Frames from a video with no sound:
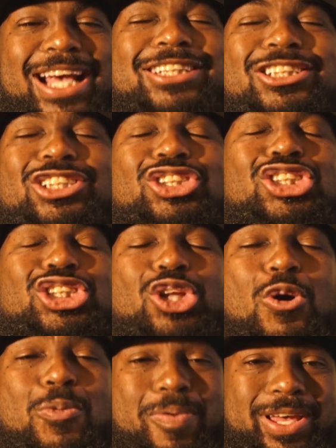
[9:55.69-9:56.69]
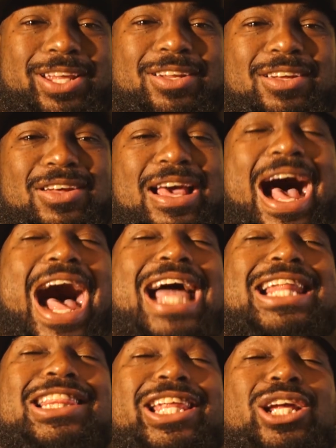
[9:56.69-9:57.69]
It's stupid.
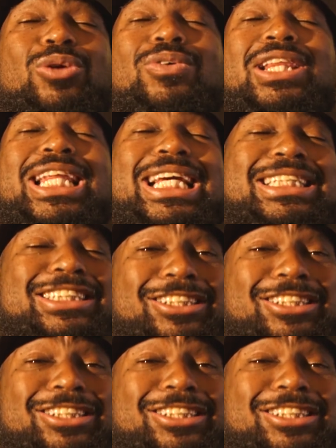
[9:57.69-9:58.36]
I literally